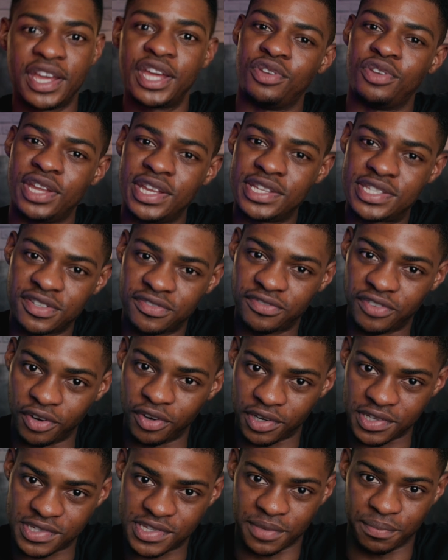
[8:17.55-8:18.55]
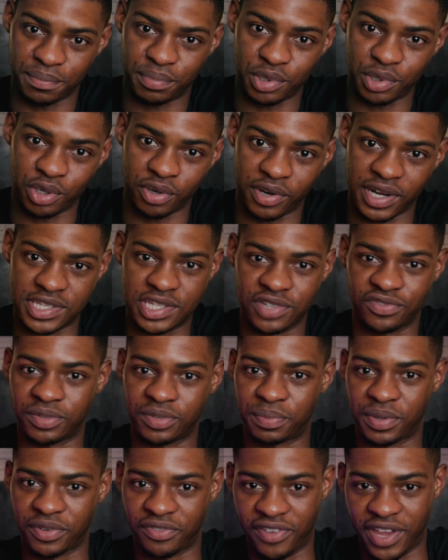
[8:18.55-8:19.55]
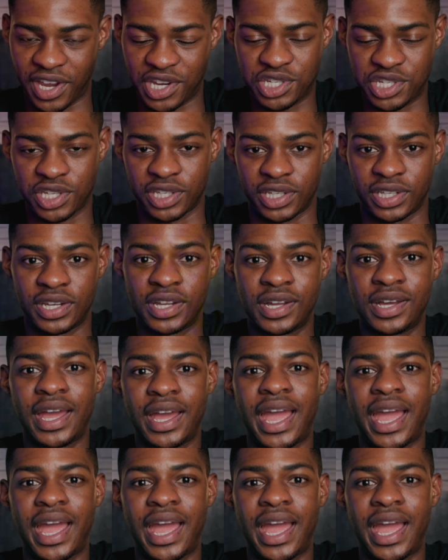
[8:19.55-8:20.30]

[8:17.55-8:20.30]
You need to focus on progress over perfection